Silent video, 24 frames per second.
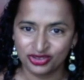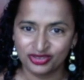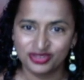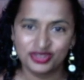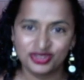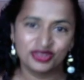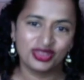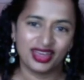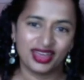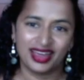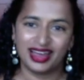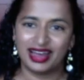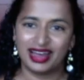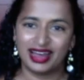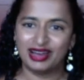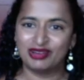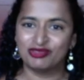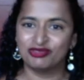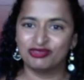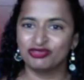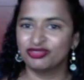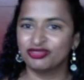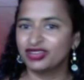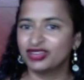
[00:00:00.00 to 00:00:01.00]
Do they have
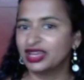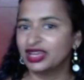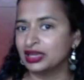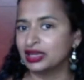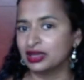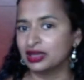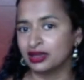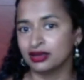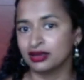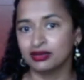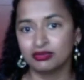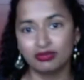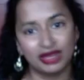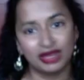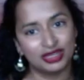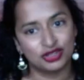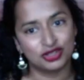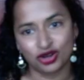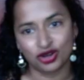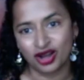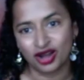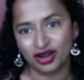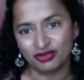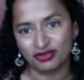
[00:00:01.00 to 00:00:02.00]
any major
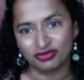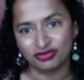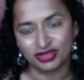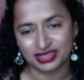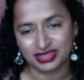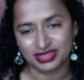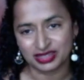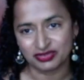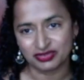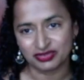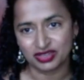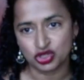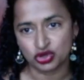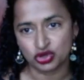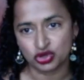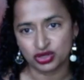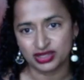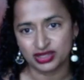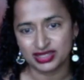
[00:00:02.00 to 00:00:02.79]
conflicts of interest?